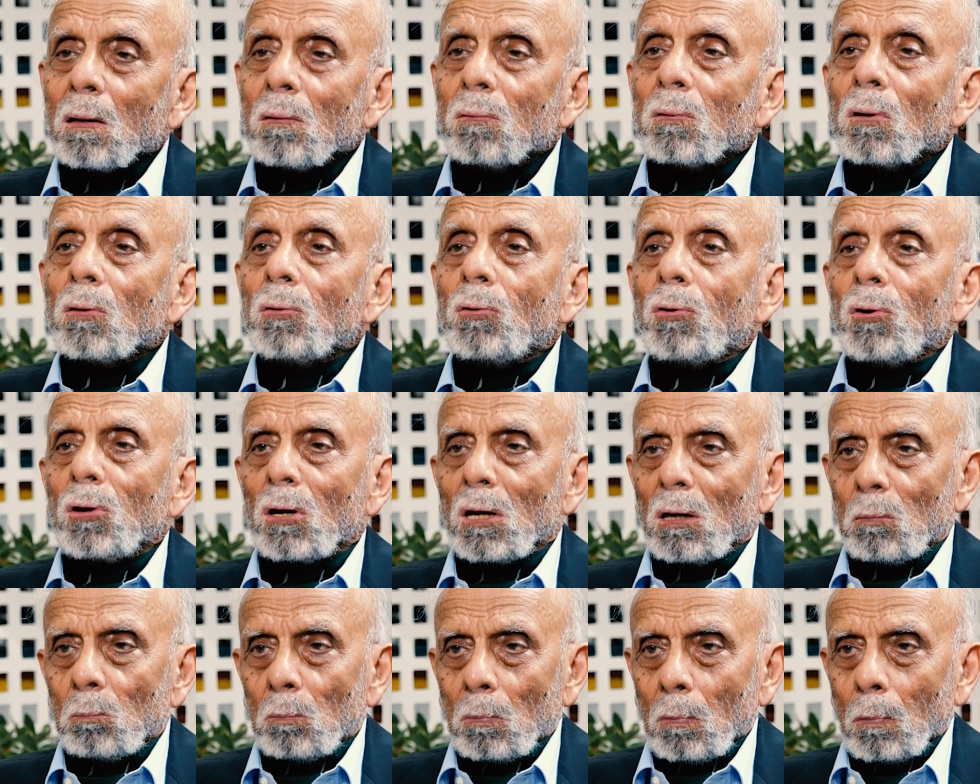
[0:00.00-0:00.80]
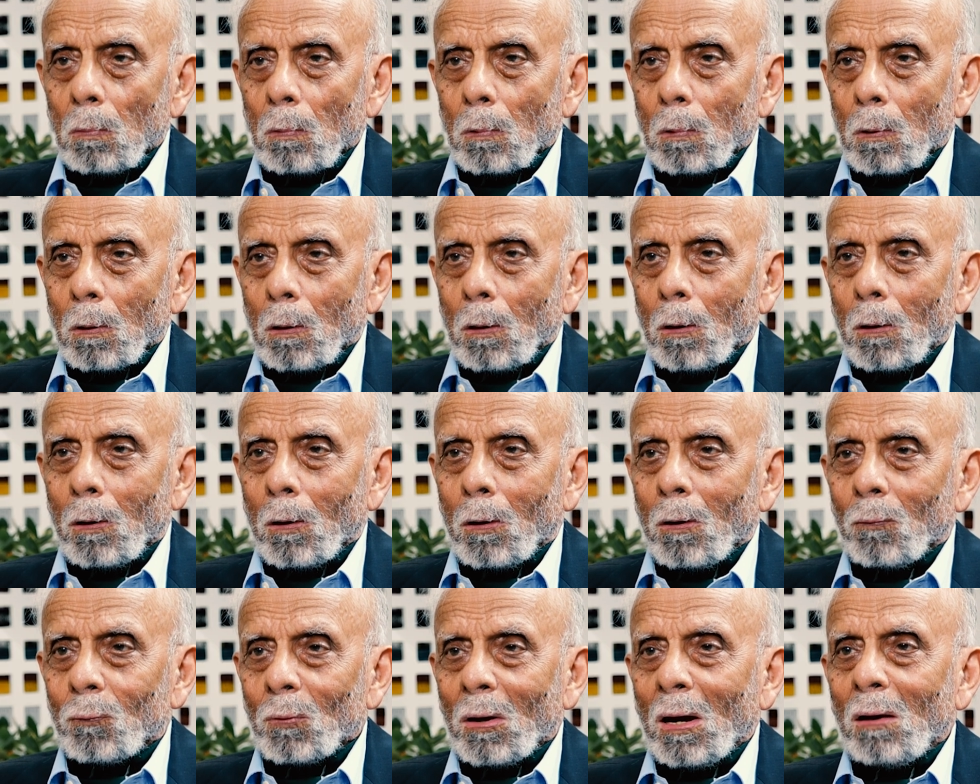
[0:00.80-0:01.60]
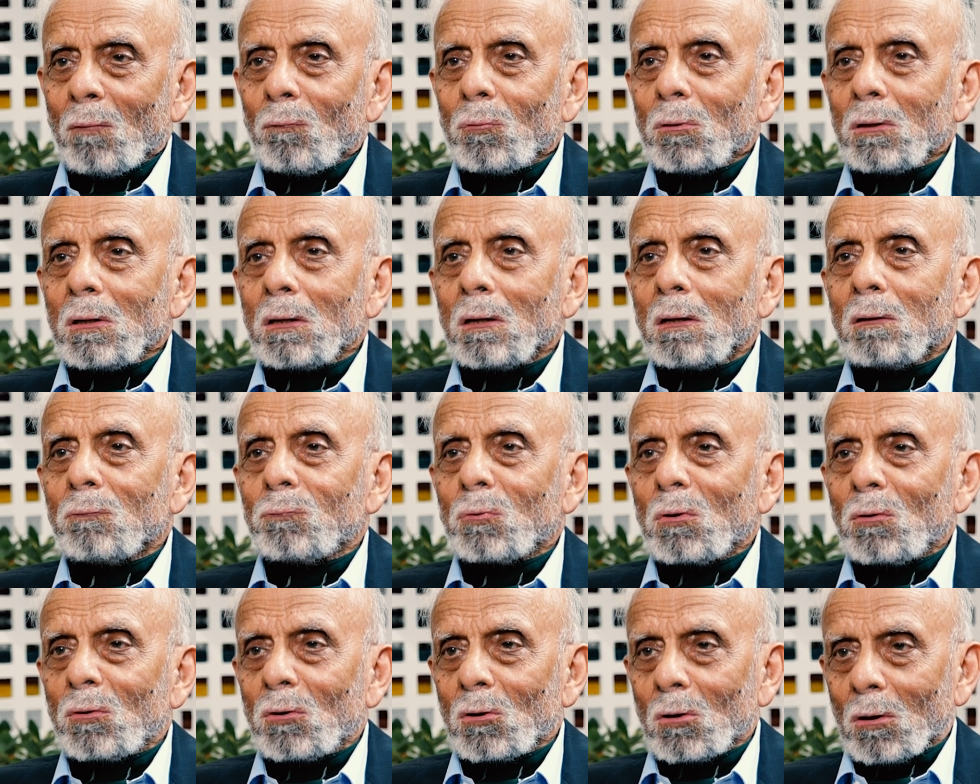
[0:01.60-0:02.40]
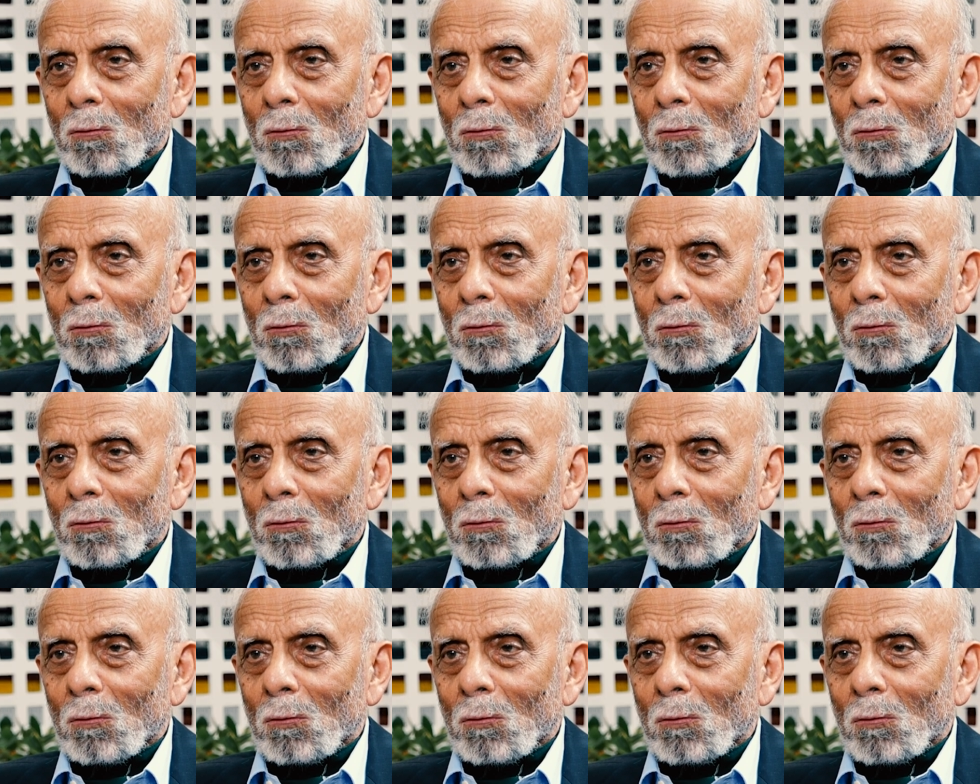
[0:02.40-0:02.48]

is the dream of every infantry